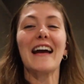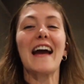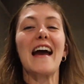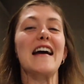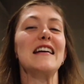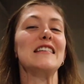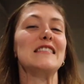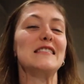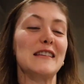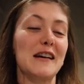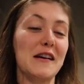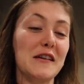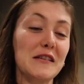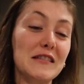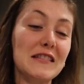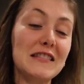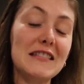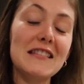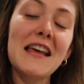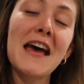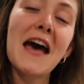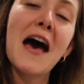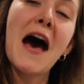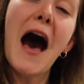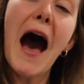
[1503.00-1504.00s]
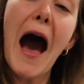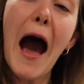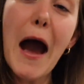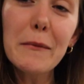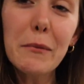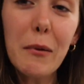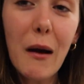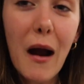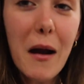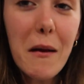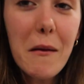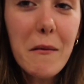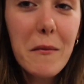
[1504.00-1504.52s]
Okay, so
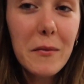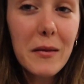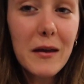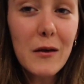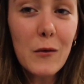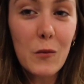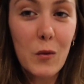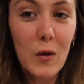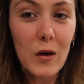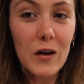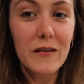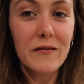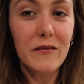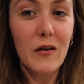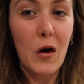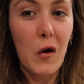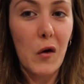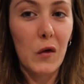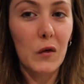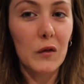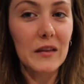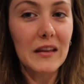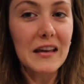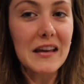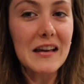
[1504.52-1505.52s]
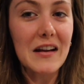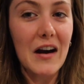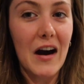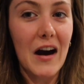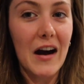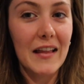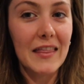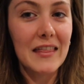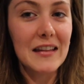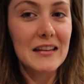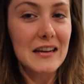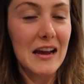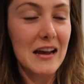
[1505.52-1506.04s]
I probably would have only
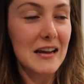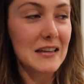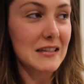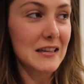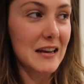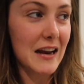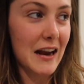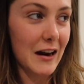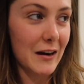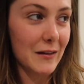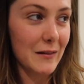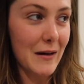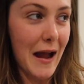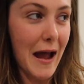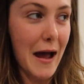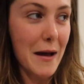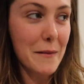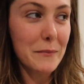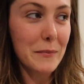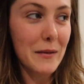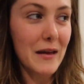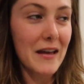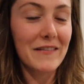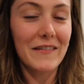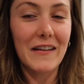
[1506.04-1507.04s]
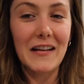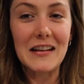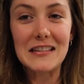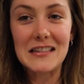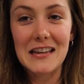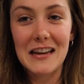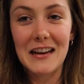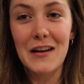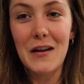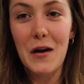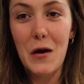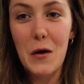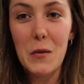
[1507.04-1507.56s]
gotten the Dyson Airwrap if I
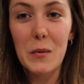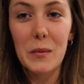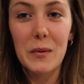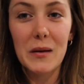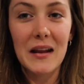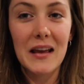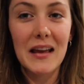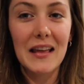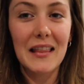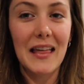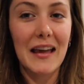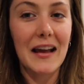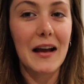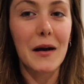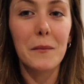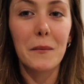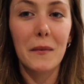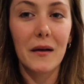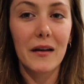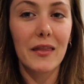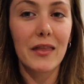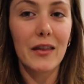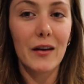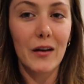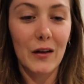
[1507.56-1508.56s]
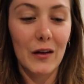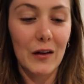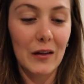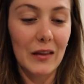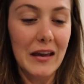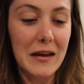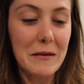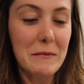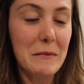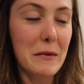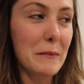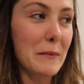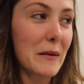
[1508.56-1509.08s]
didn't open it like a month
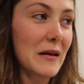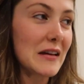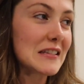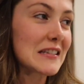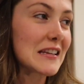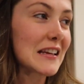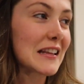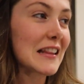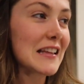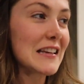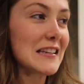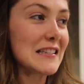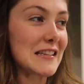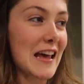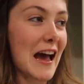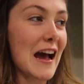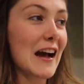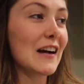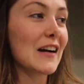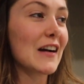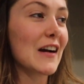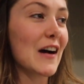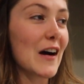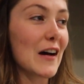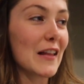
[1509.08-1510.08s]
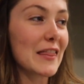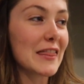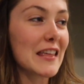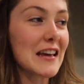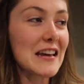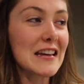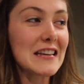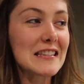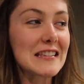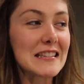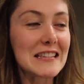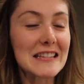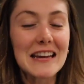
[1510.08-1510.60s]
early. But basically, Zach she got
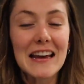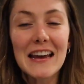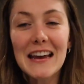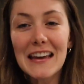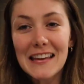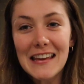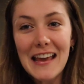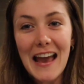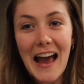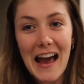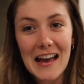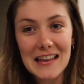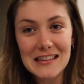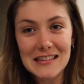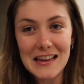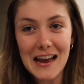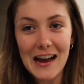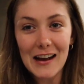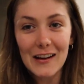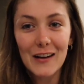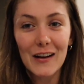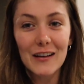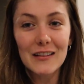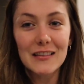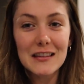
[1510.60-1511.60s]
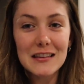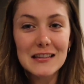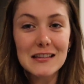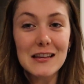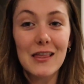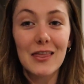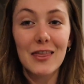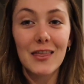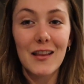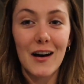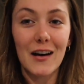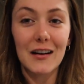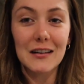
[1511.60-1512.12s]
this. It. Yeah, Zach got this
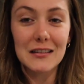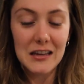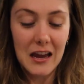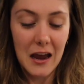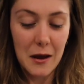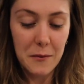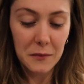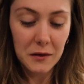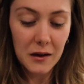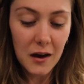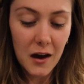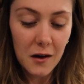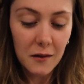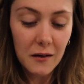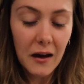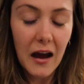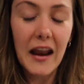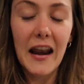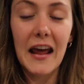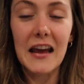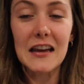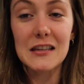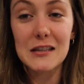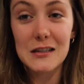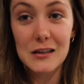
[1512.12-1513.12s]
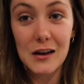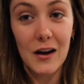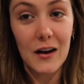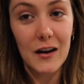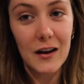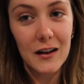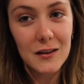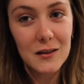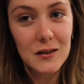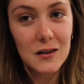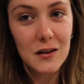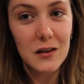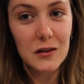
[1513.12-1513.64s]
a long time ago, and I saw
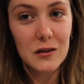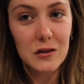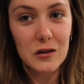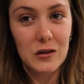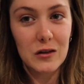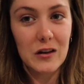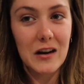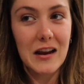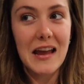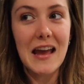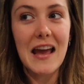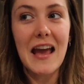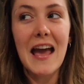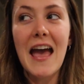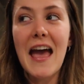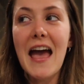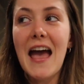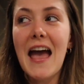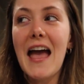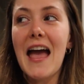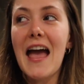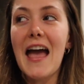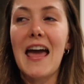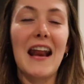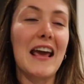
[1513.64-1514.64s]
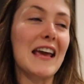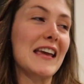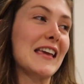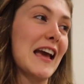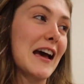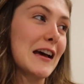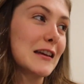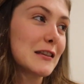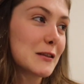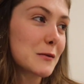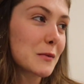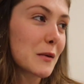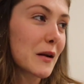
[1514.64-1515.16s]
it under the tree, and I
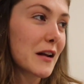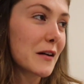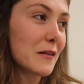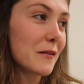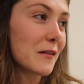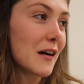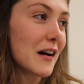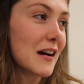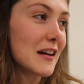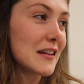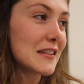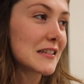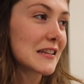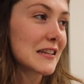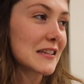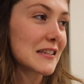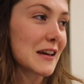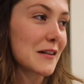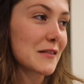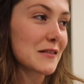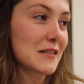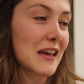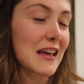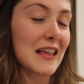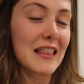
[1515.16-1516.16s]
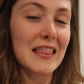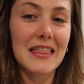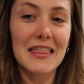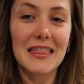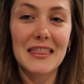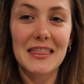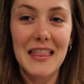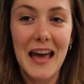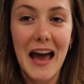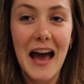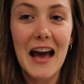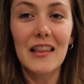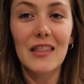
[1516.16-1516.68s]
guessed what it was because I was like,
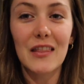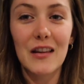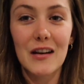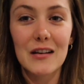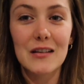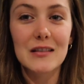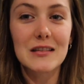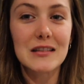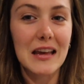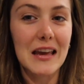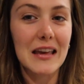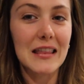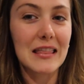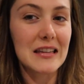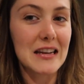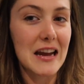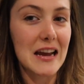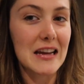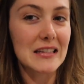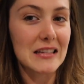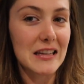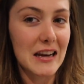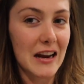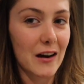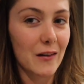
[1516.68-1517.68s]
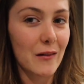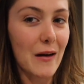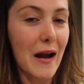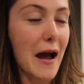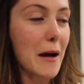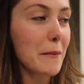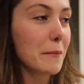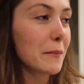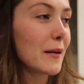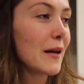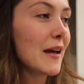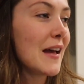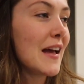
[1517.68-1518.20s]
that looks like the Dyson
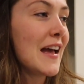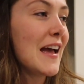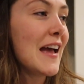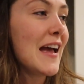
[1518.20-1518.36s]
Airwrap.